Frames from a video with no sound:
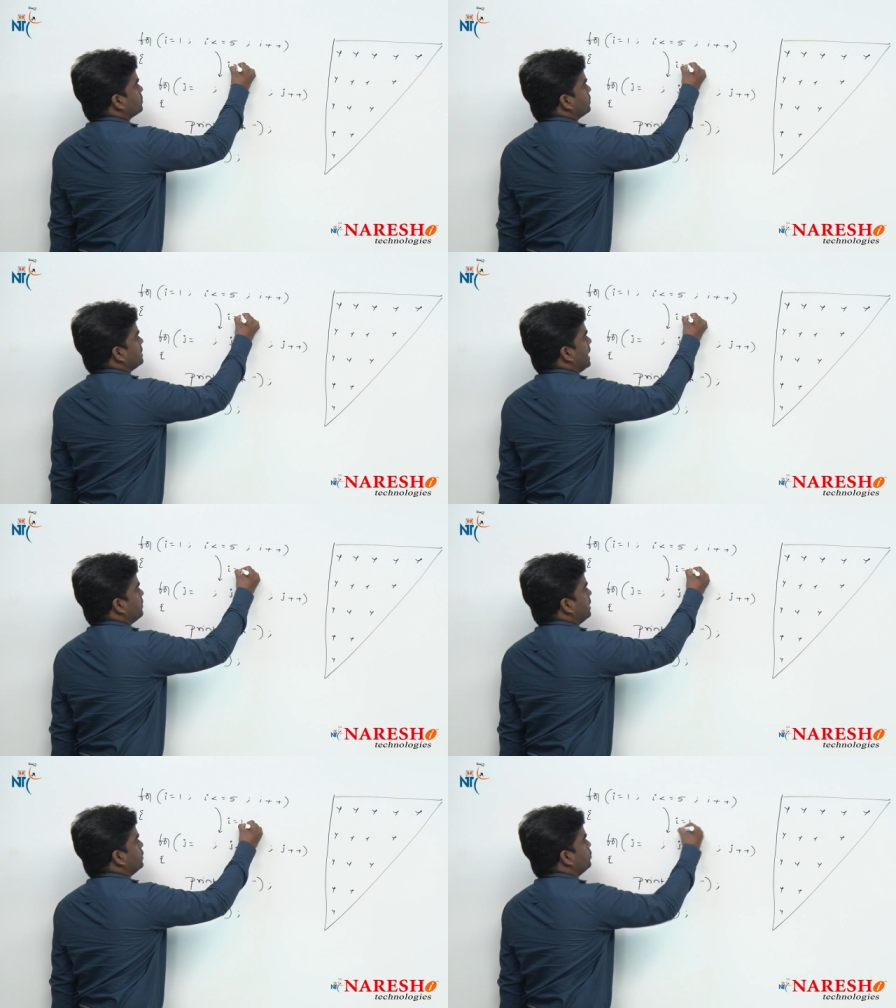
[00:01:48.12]
with
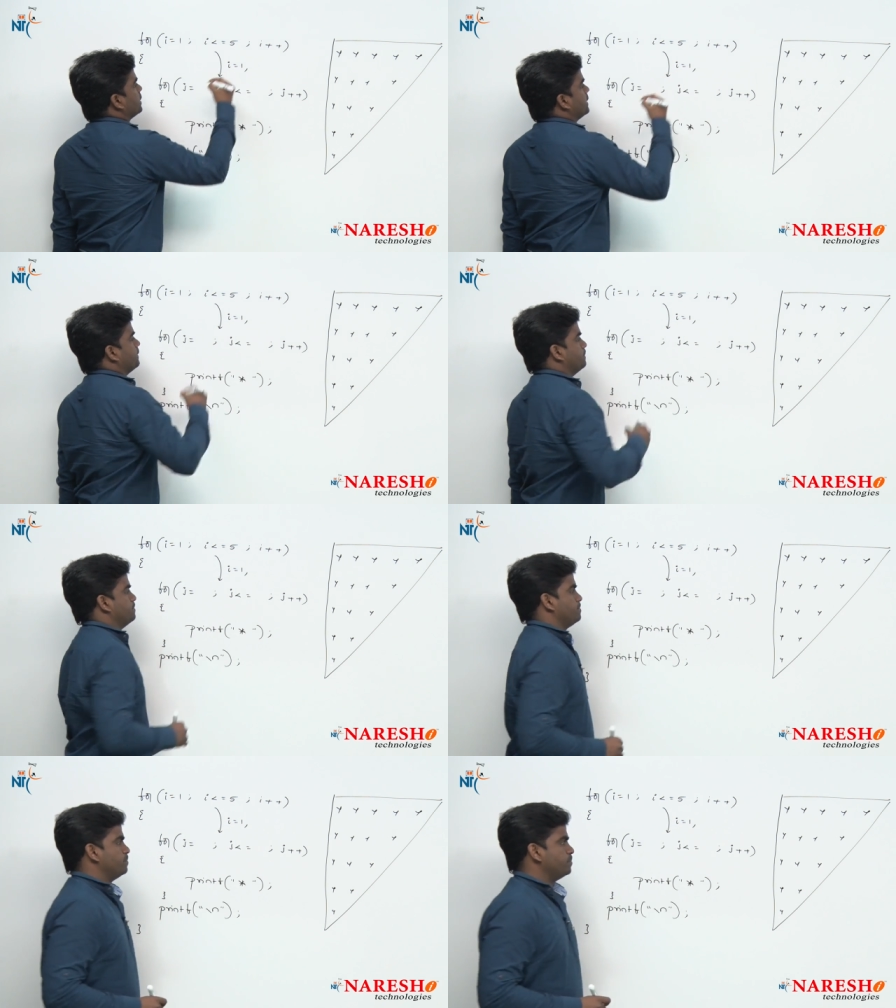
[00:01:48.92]
I value 1.
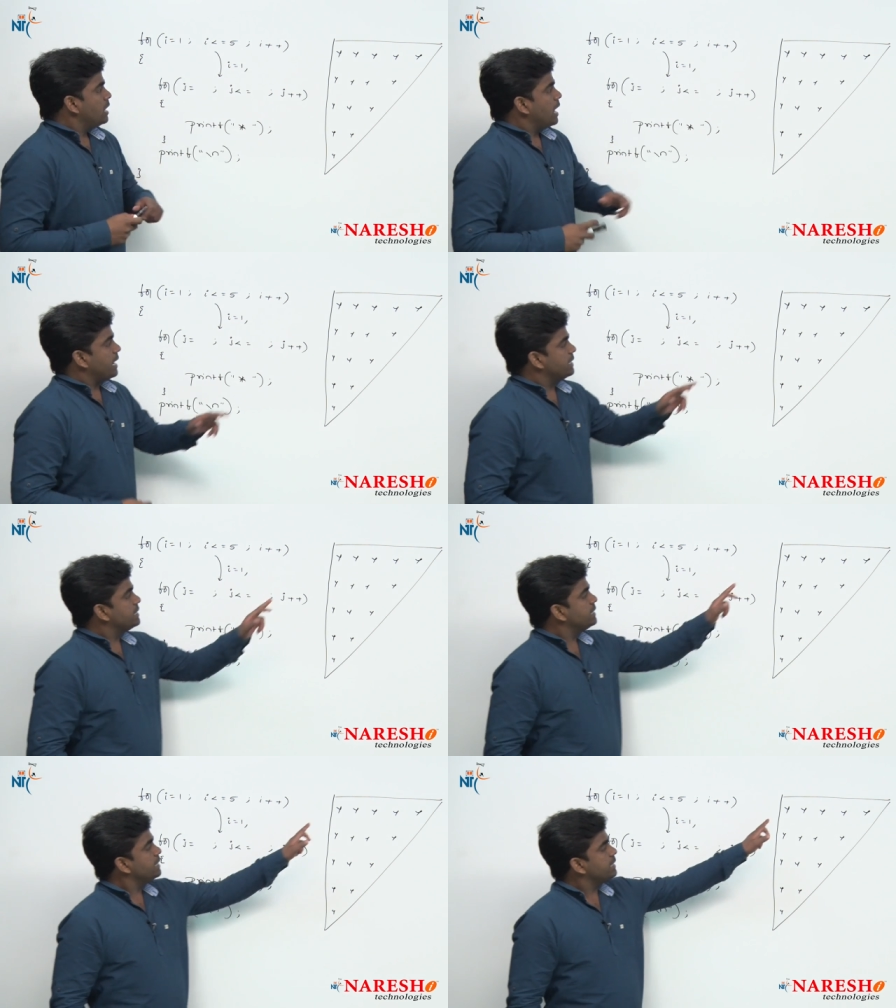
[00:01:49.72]
And
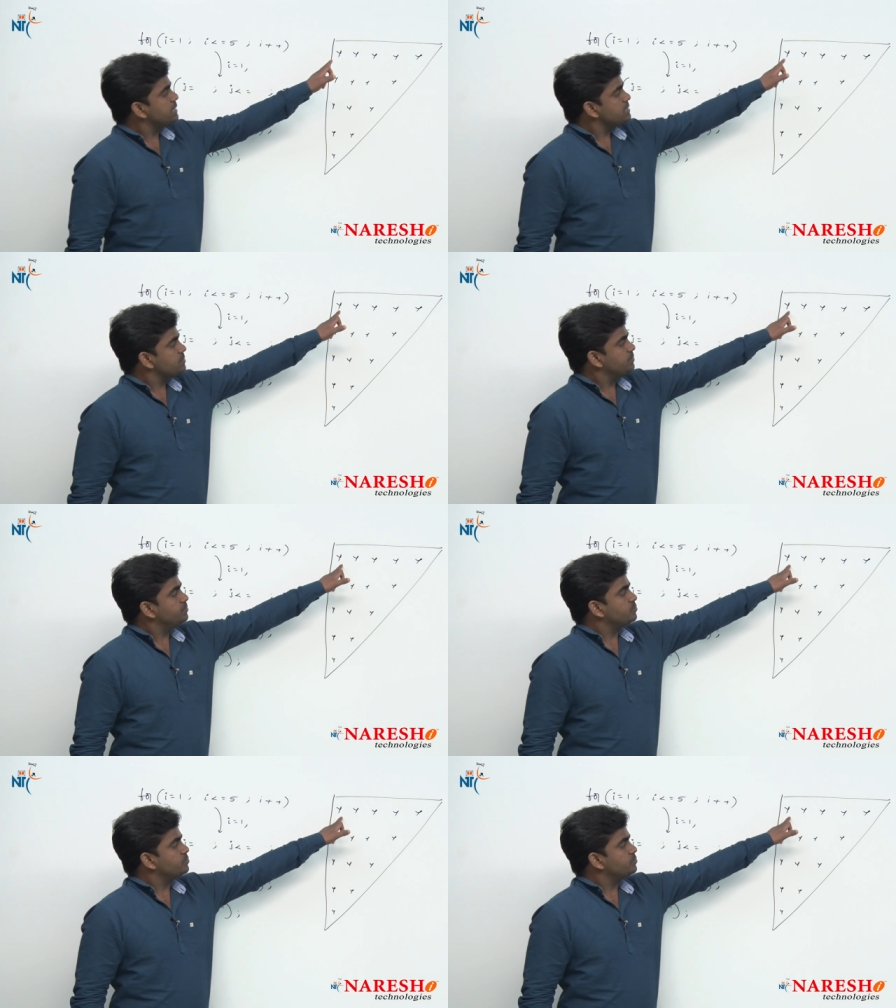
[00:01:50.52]
here it is.